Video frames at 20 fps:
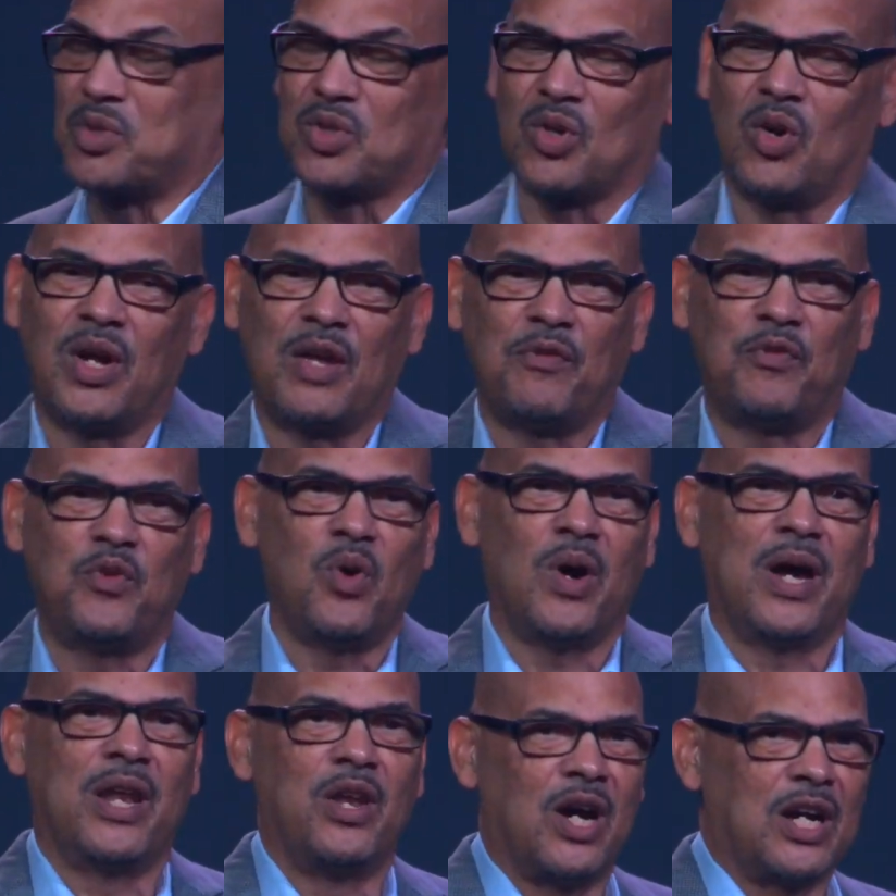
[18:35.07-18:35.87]
So if
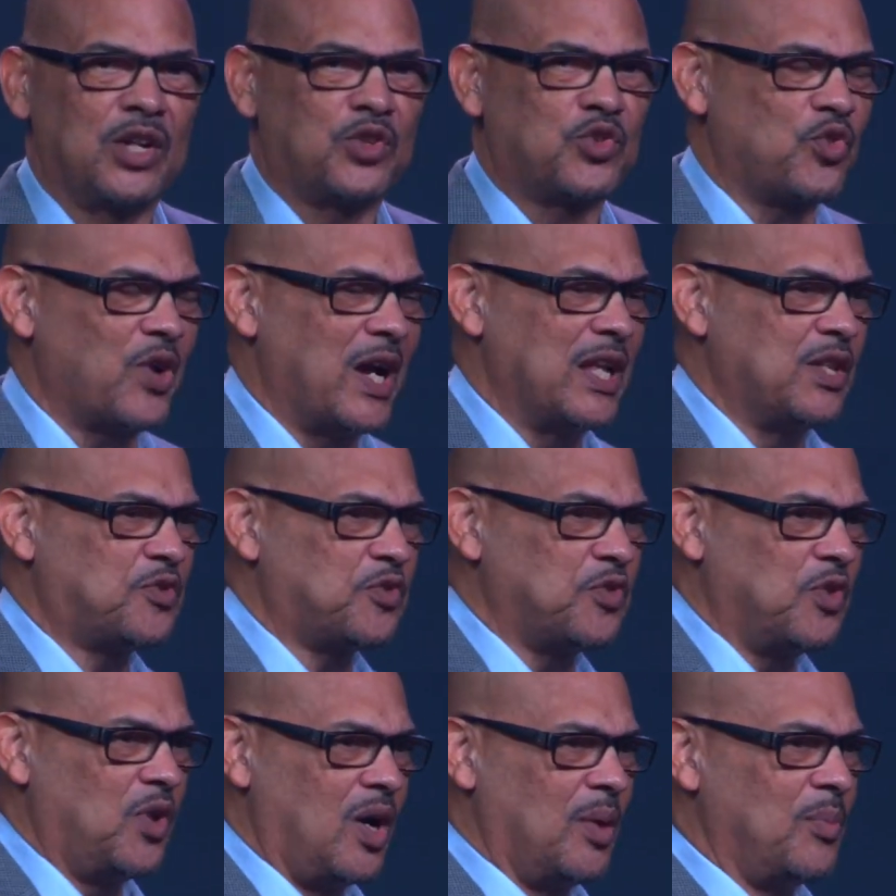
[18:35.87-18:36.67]
you are not
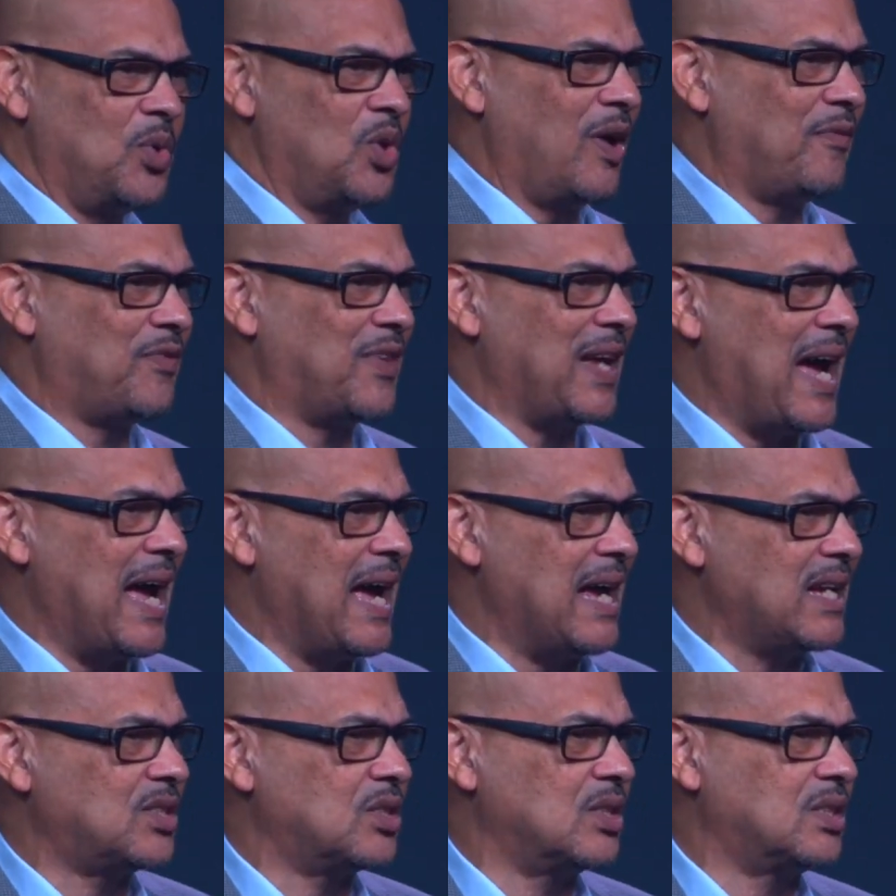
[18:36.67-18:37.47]
transformed, you have to
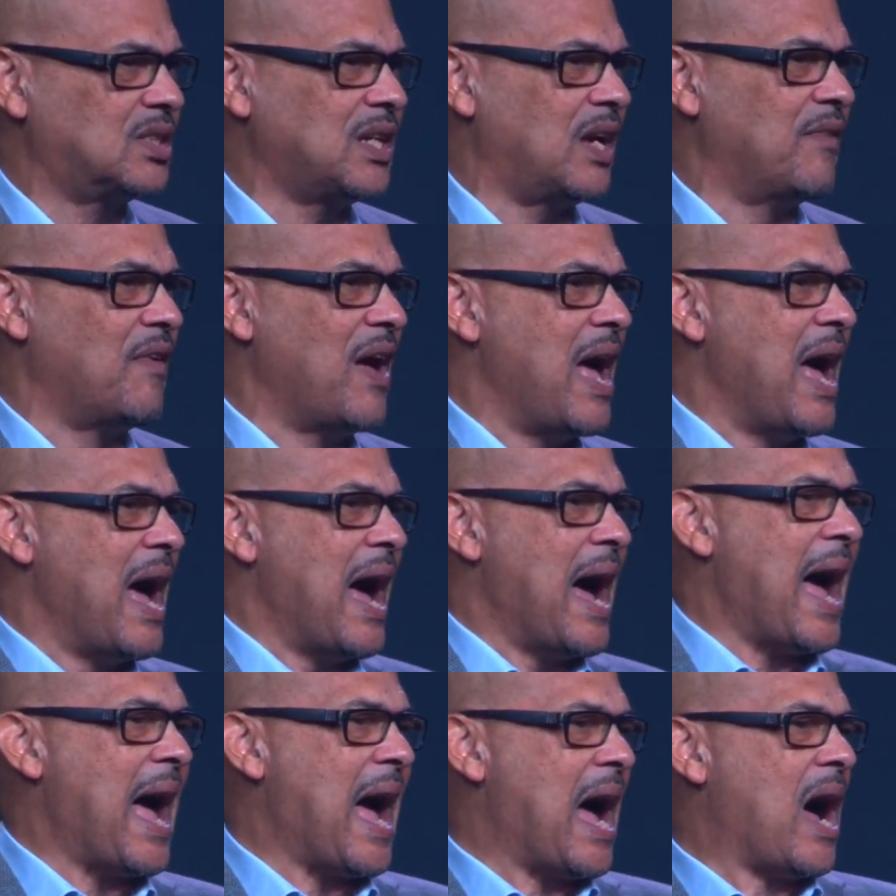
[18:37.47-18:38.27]
ask
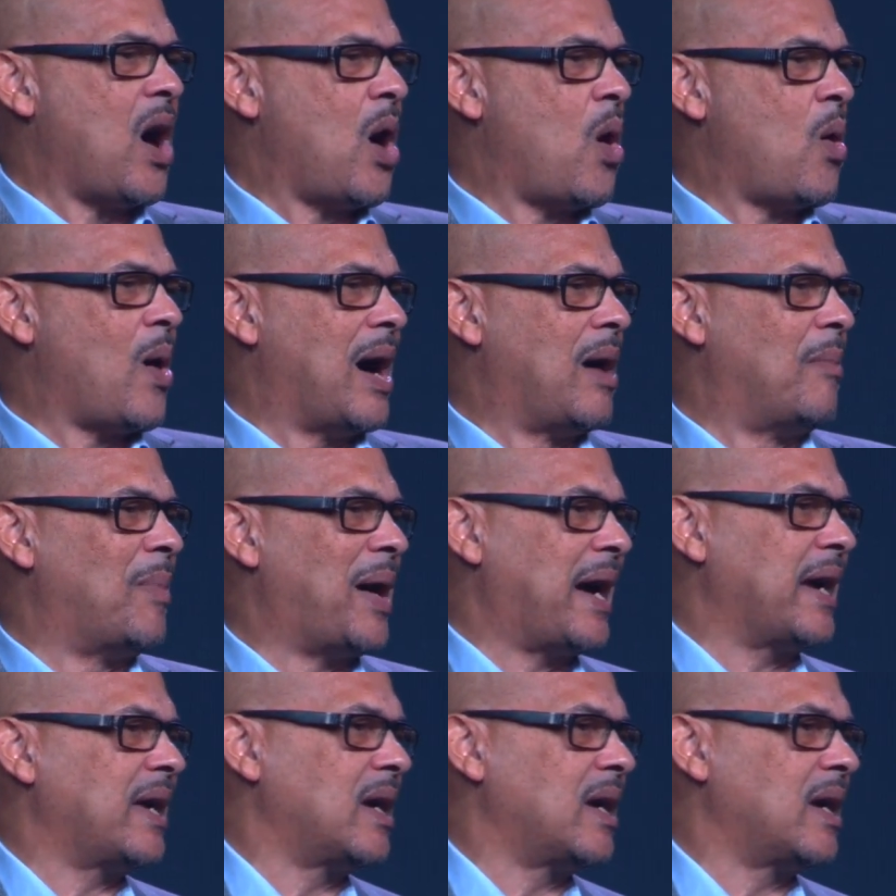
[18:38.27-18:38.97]
yourself, how am I